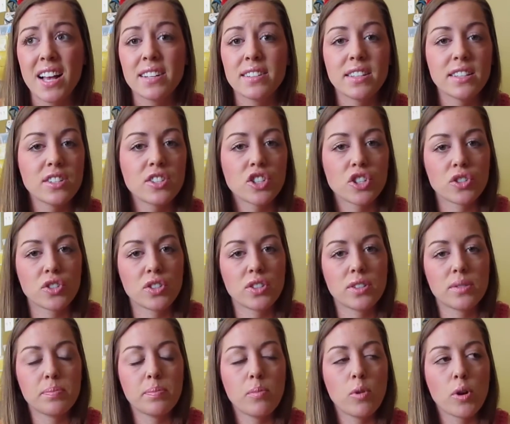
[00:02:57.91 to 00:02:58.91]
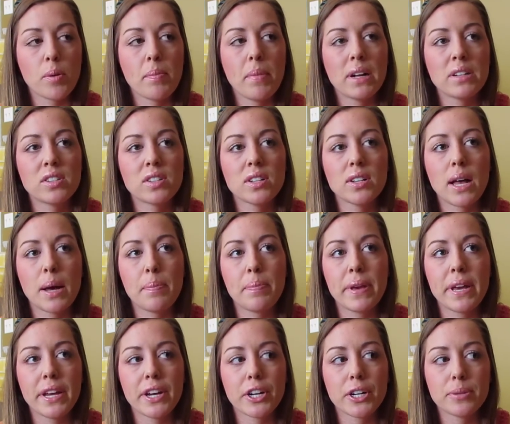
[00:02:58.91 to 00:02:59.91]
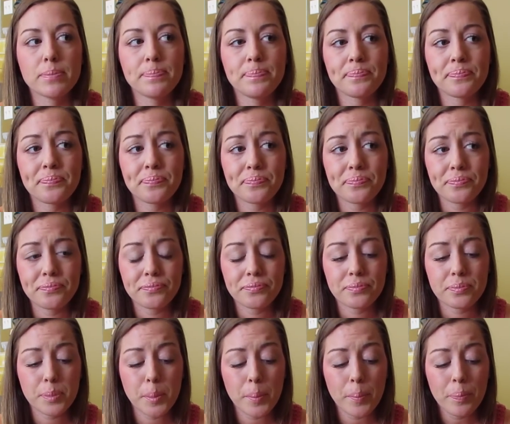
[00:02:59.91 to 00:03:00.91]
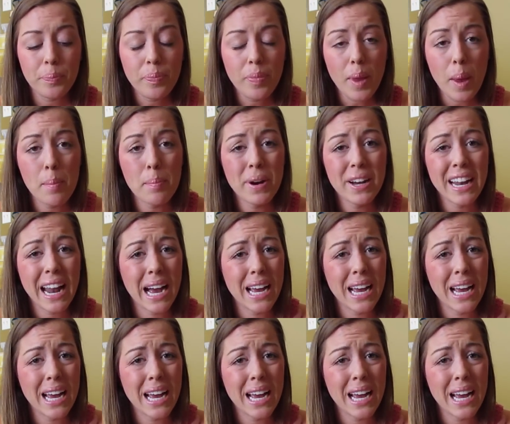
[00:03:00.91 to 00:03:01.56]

since there's more muscle up here, but